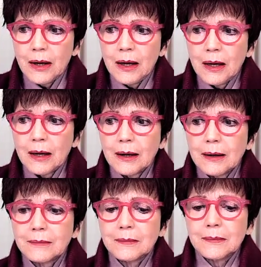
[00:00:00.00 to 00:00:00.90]

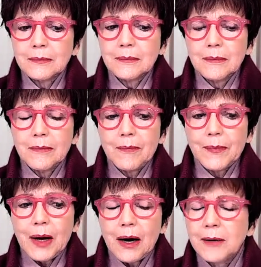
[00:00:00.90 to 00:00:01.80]
Um,
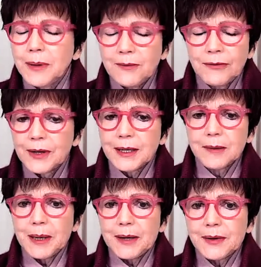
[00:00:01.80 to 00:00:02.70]
I'd been fretting
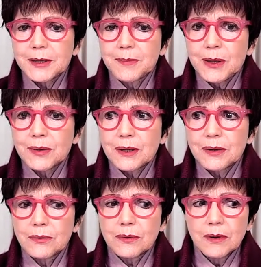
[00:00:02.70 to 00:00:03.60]
about this because I
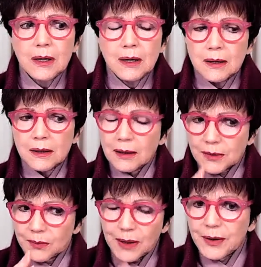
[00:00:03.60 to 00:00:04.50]
thought it's
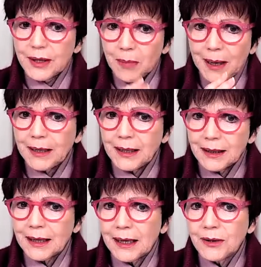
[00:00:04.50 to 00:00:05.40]
one thing painting
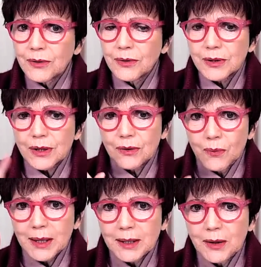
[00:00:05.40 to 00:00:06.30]
an angel that's got
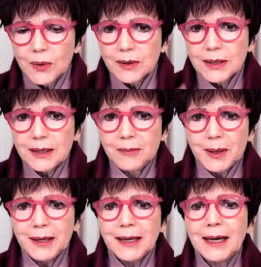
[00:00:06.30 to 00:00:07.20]
one quality, but
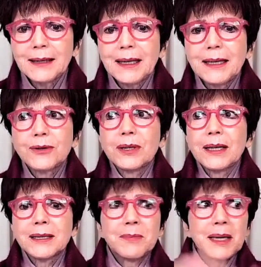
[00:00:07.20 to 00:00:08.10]
an archangel
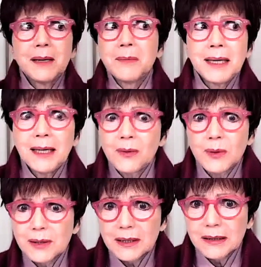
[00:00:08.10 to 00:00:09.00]
has many, many
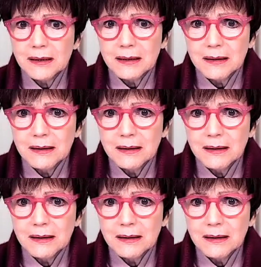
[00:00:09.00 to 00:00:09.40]
qualities.